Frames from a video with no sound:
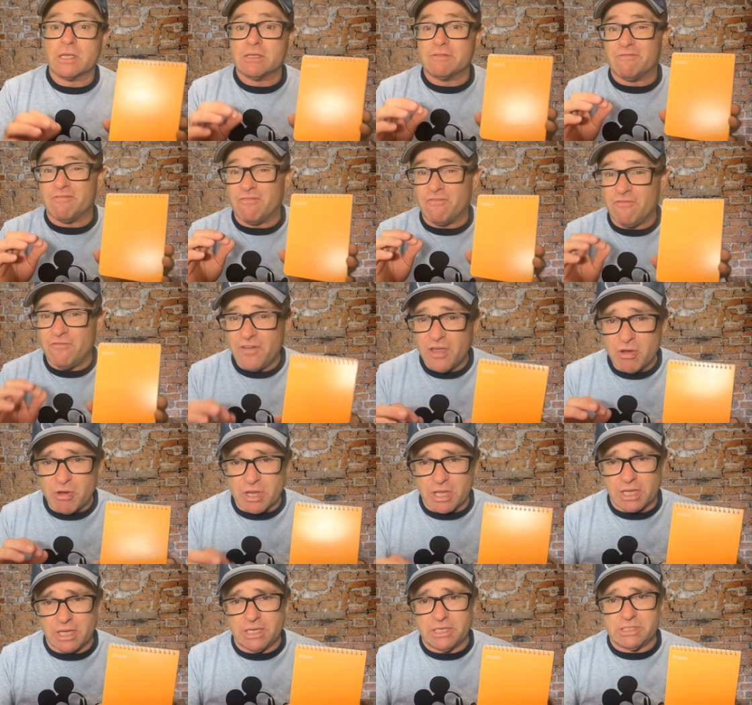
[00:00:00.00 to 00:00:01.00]

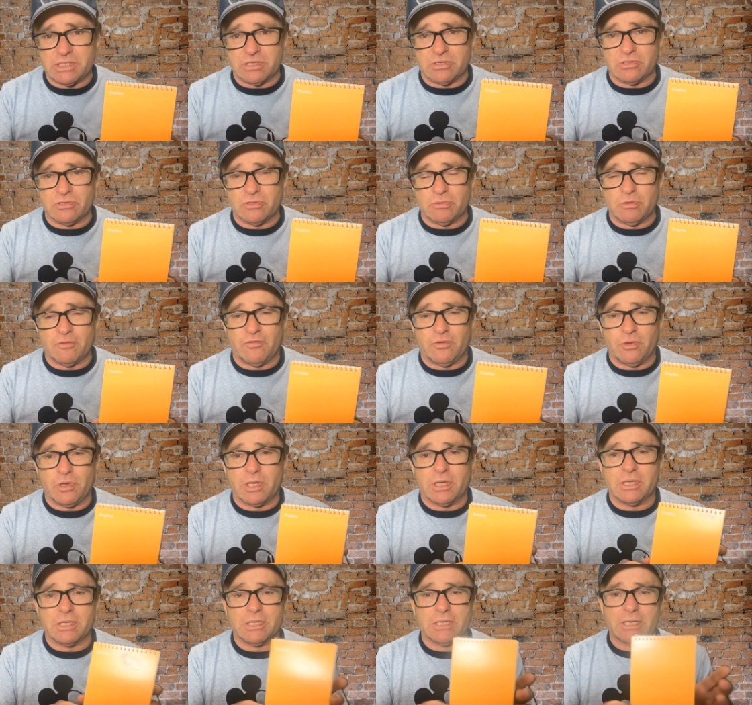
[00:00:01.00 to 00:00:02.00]
Very easy to do if you
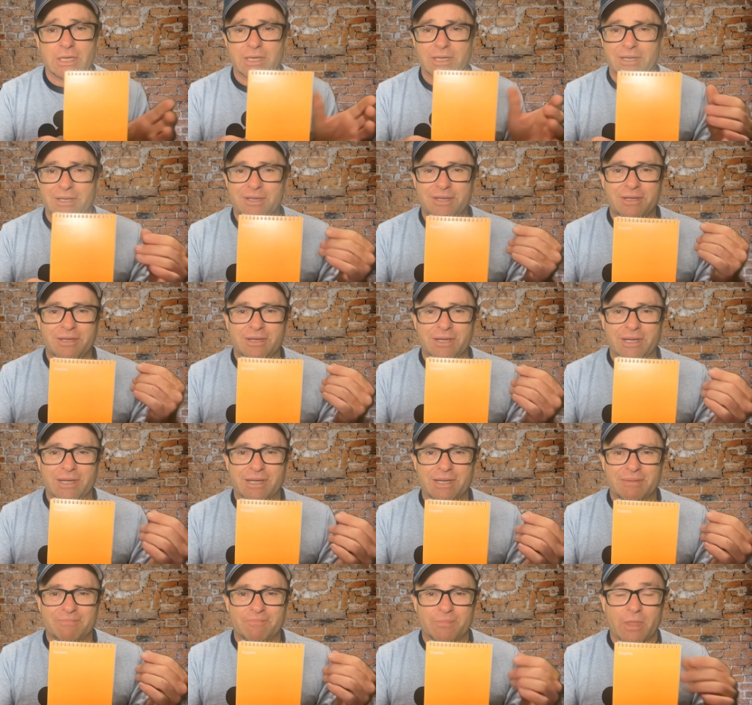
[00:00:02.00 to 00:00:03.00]
can. Uh,
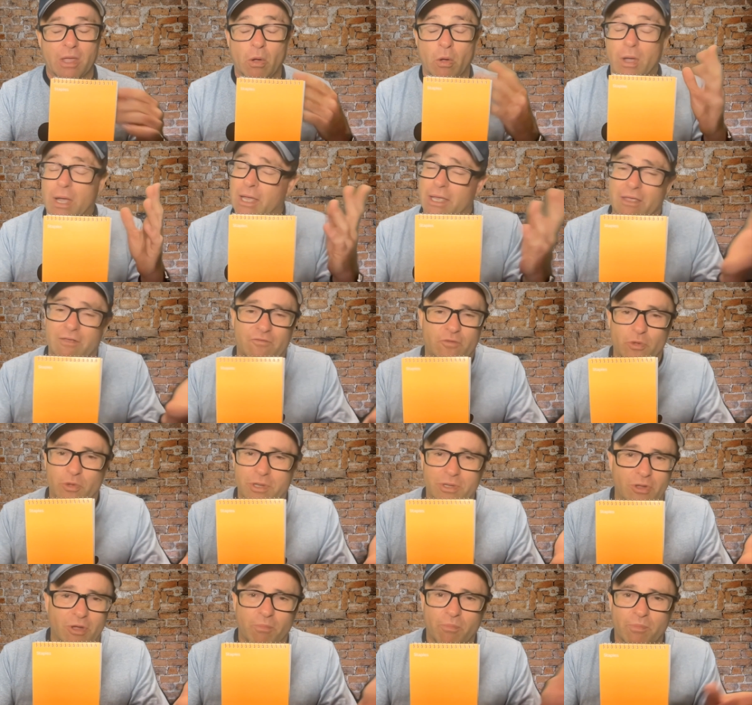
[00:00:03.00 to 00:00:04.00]
um, oh, if you
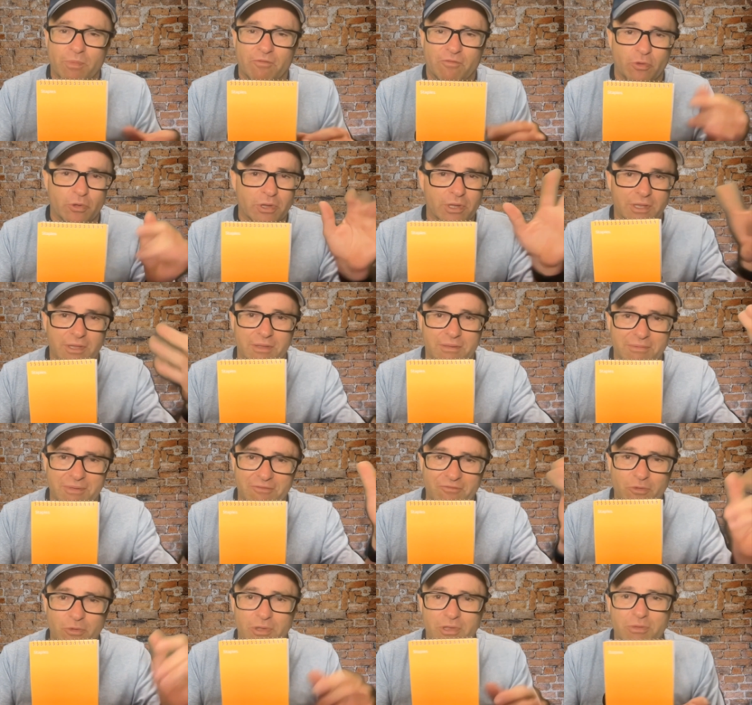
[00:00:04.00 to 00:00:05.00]
can, op- if you can,
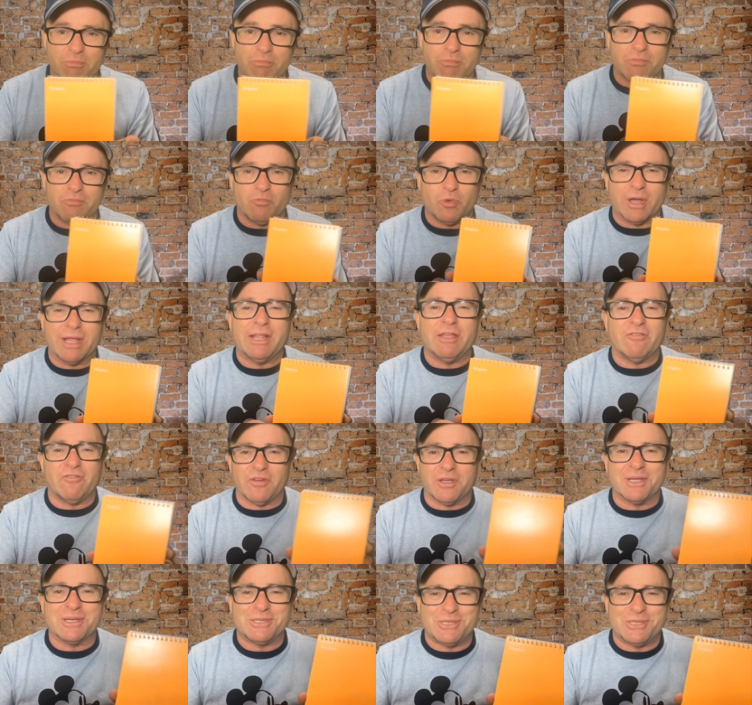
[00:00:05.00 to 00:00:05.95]
if you can wiggle your fingers,